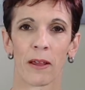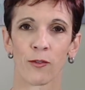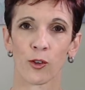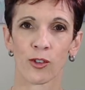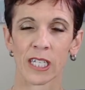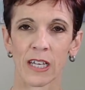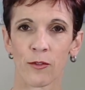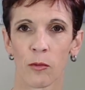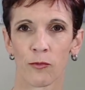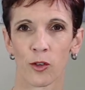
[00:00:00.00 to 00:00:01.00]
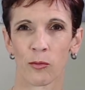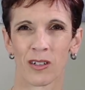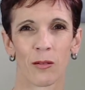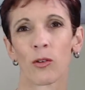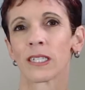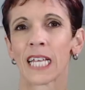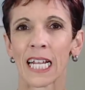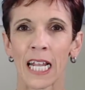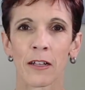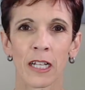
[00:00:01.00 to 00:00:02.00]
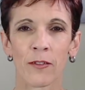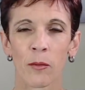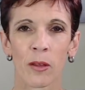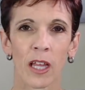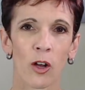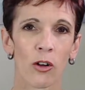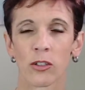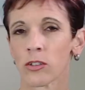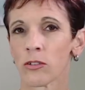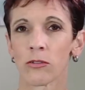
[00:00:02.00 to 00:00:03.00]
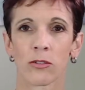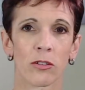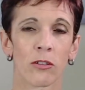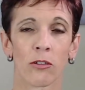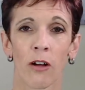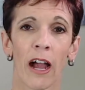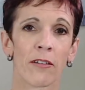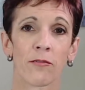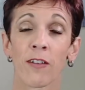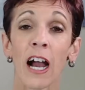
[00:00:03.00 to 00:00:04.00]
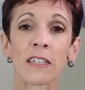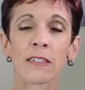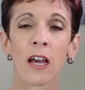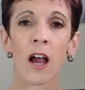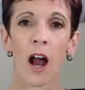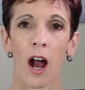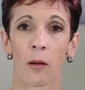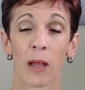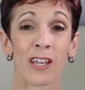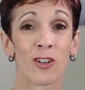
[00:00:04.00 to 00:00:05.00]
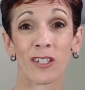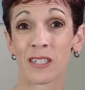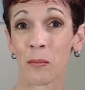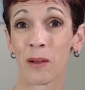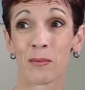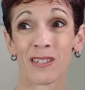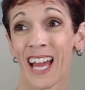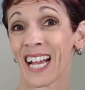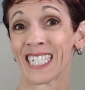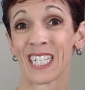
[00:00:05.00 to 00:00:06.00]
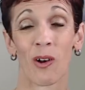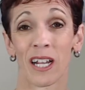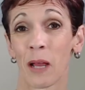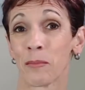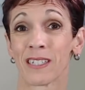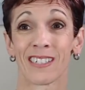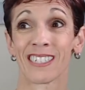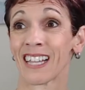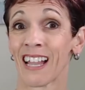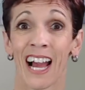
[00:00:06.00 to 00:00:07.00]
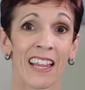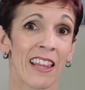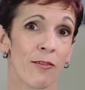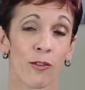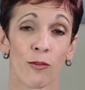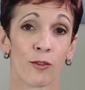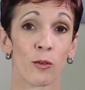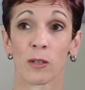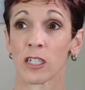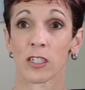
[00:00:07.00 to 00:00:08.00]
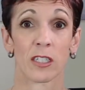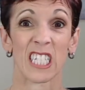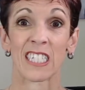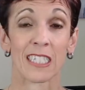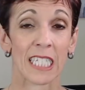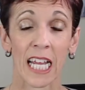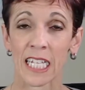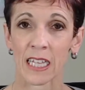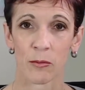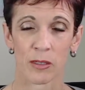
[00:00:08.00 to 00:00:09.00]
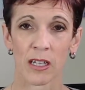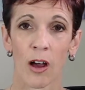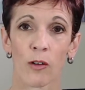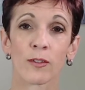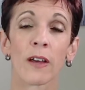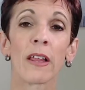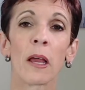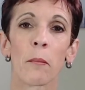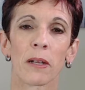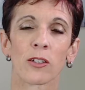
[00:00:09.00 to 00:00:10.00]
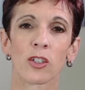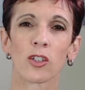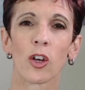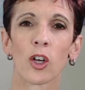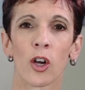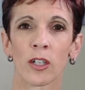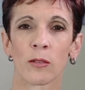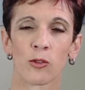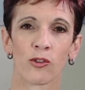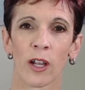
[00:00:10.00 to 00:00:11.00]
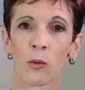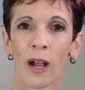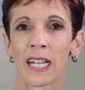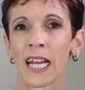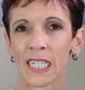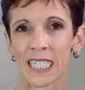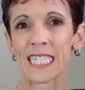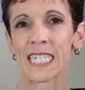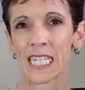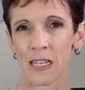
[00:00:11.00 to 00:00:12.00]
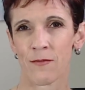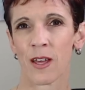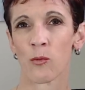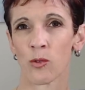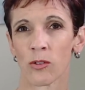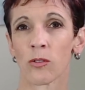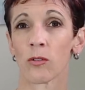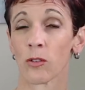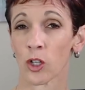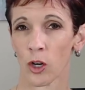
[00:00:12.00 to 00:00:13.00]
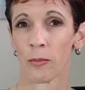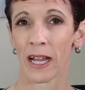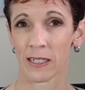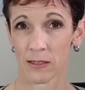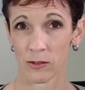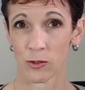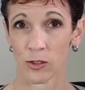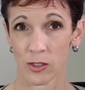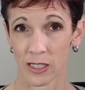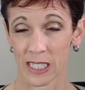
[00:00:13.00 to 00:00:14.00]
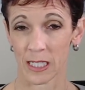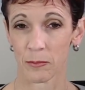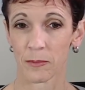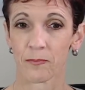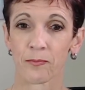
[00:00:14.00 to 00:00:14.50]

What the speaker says: if you just give them a few minutes. I'm not saying leave them in their cot to cry and fuss. And some babies are actually quite happy to just lie there for a few minutes, just entertaining themselves. But just don't go to them straight away, and actually see if they will go back to sleep.